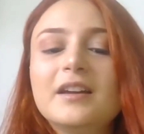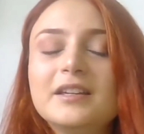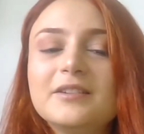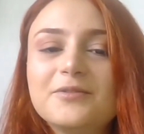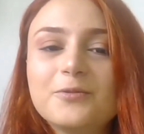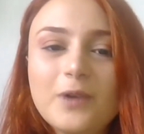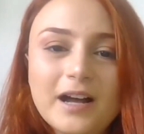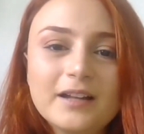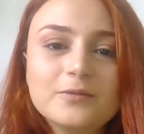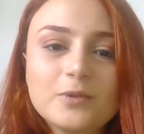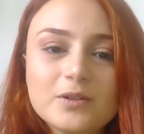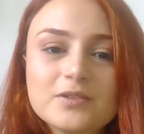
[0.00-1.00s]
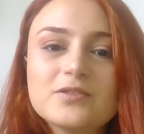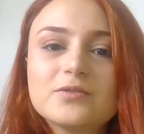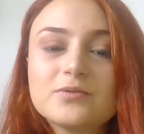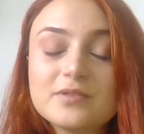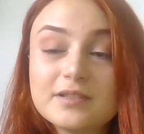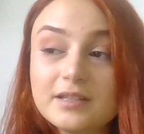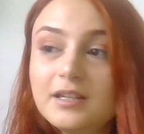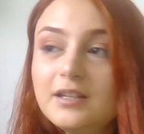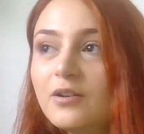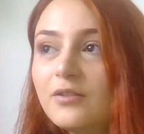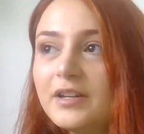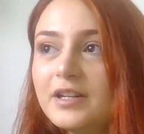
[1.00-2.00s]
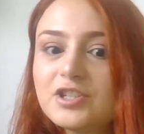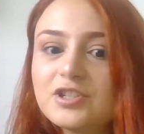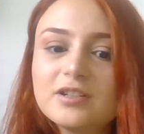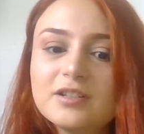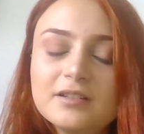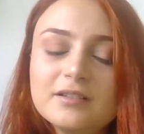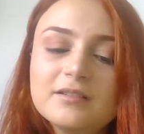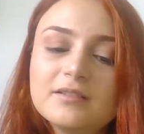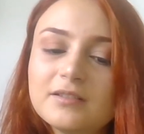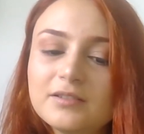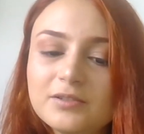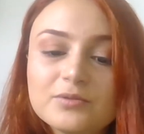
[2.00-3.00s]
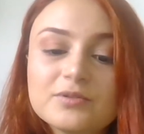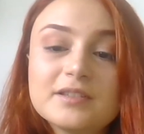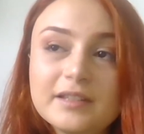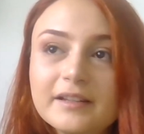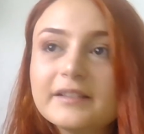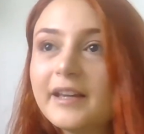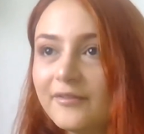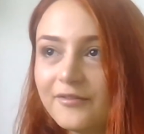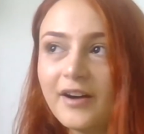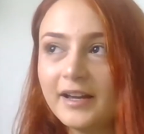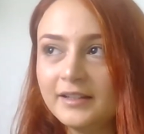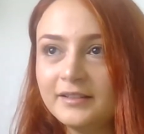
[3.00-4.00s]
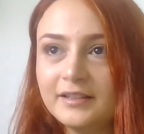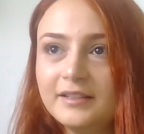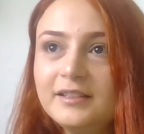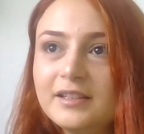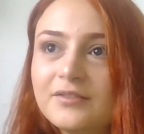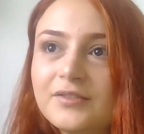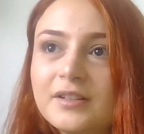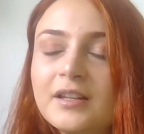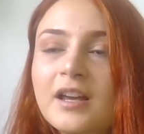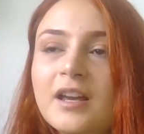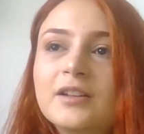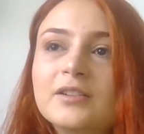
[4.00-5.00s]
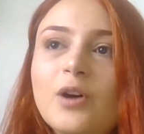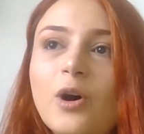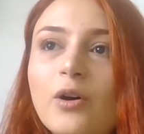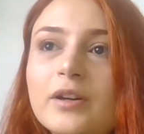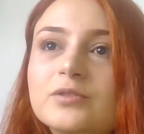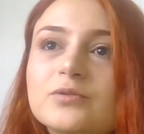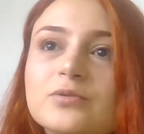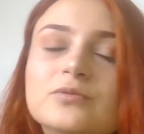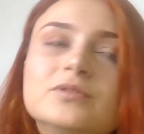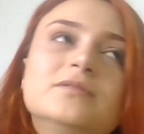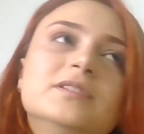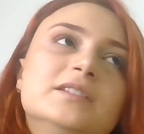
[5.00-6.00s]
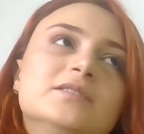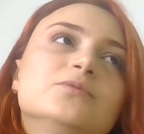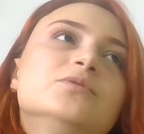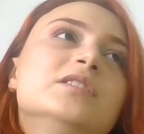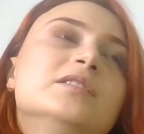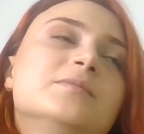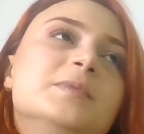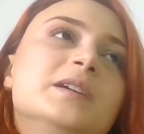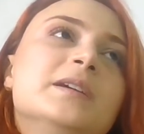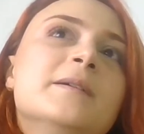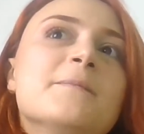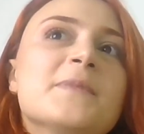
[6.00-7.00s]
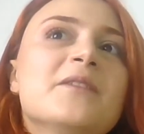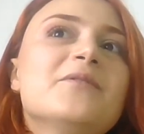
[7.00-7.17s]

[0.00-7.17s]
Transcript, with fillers: if one wants to see innovation, you still can find it, even though it could it couldn't be,